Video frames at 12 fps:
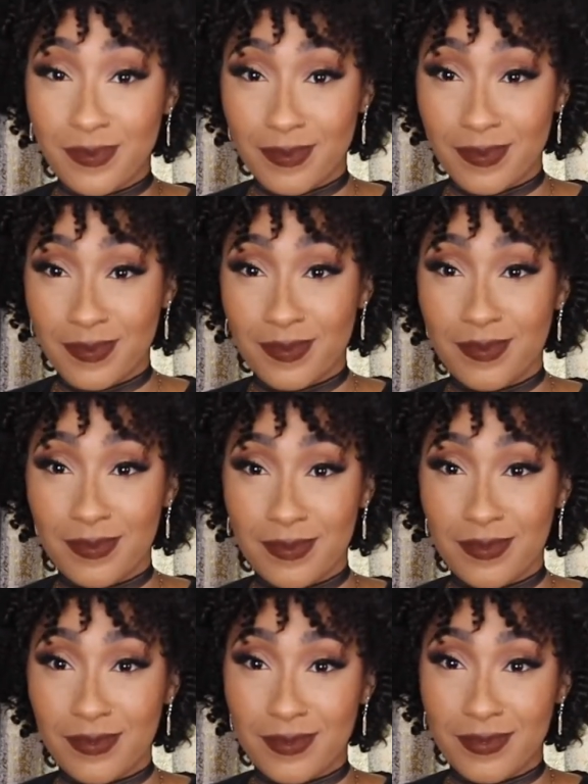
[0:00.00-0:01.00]

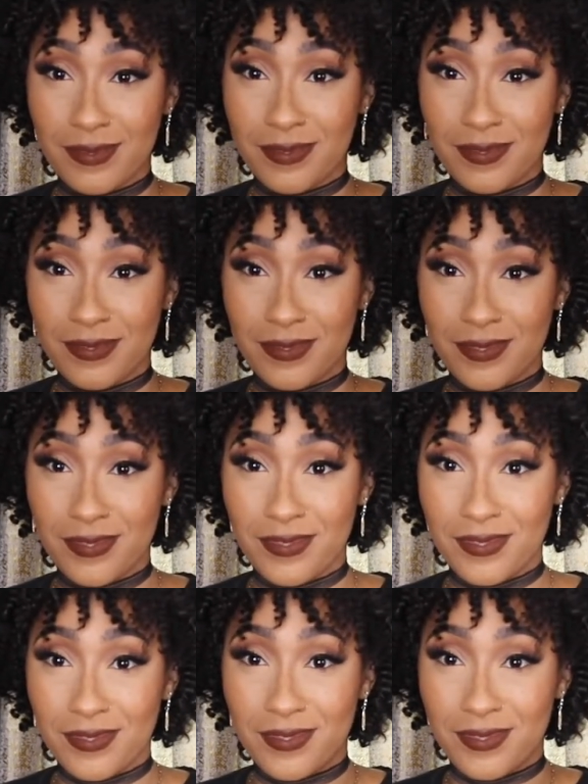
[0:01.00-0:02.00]

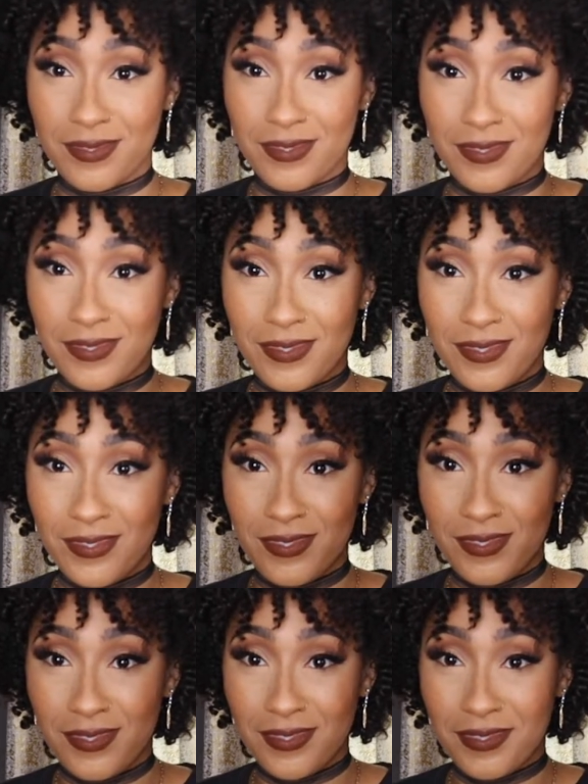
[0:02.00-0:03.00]

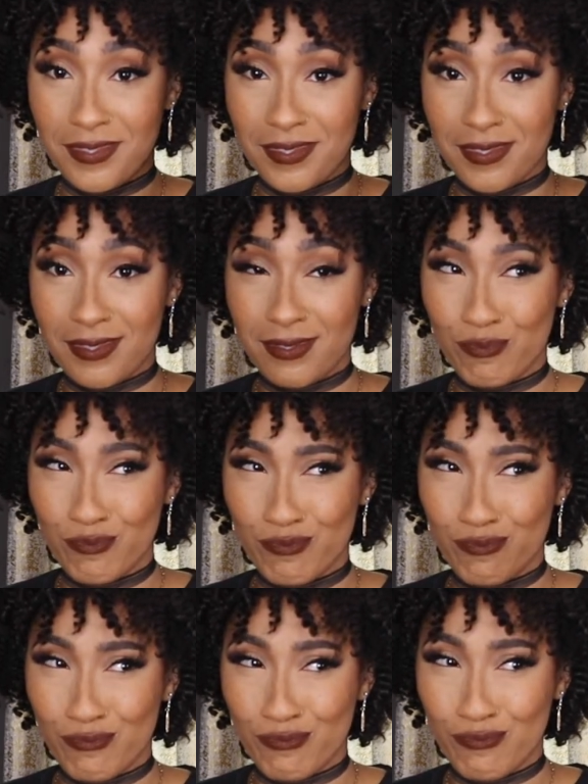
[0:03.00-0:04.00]

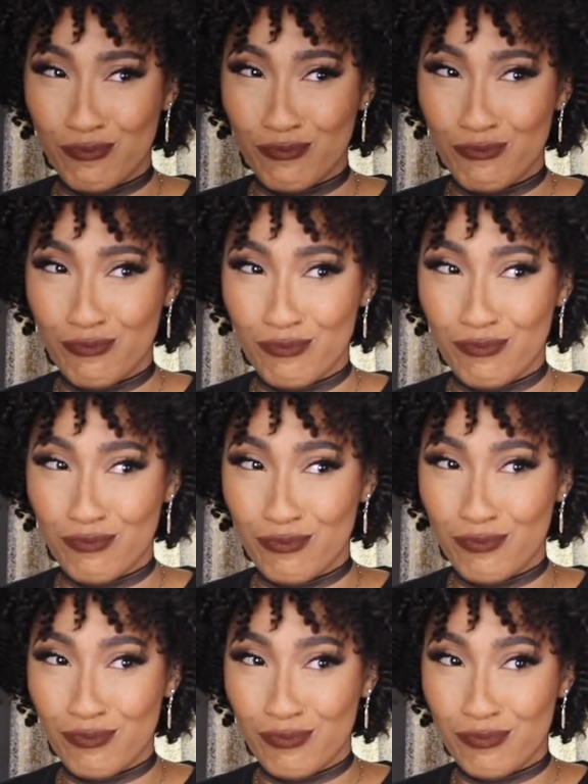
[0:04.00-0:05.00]

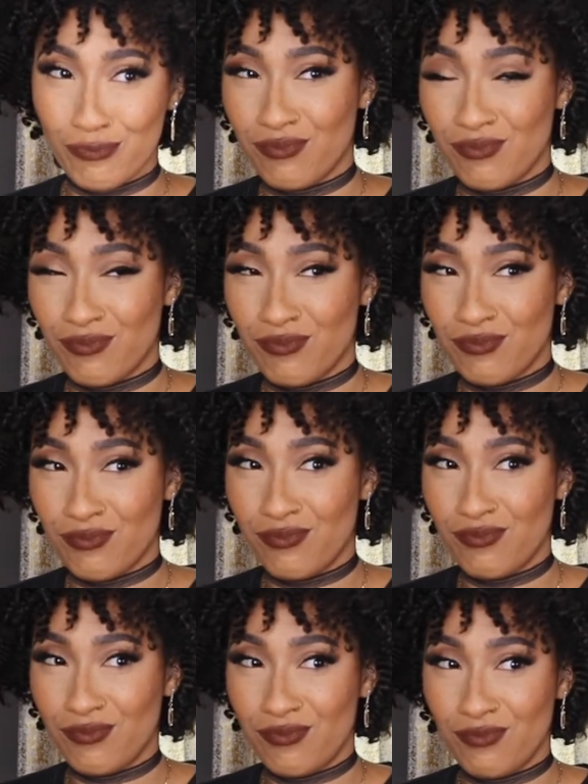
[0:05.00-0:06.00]

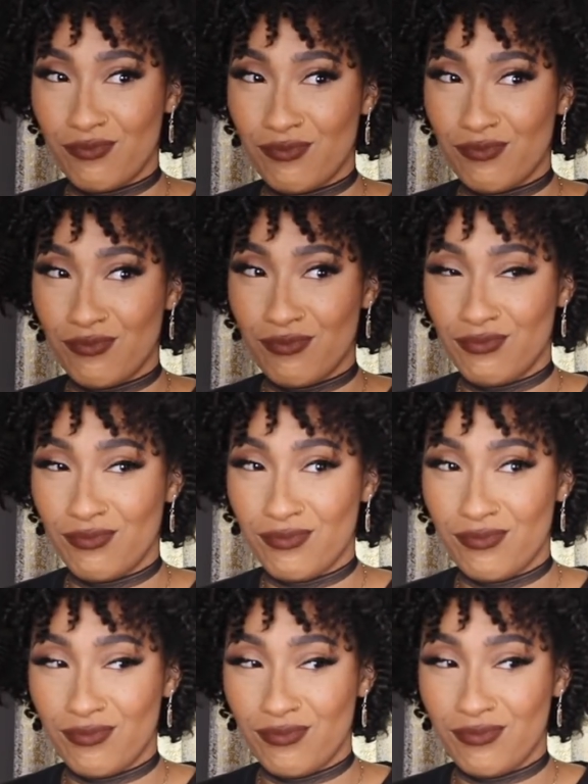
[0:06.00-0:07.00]

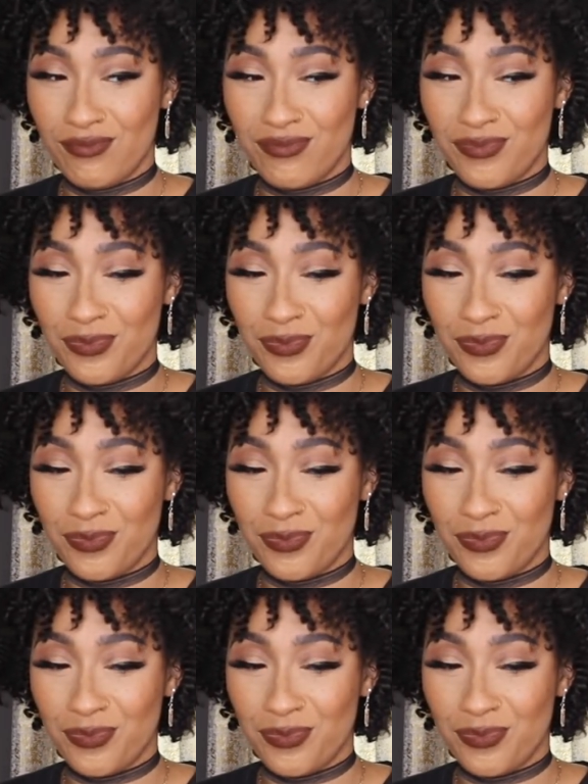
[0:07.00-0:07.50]
[no speech]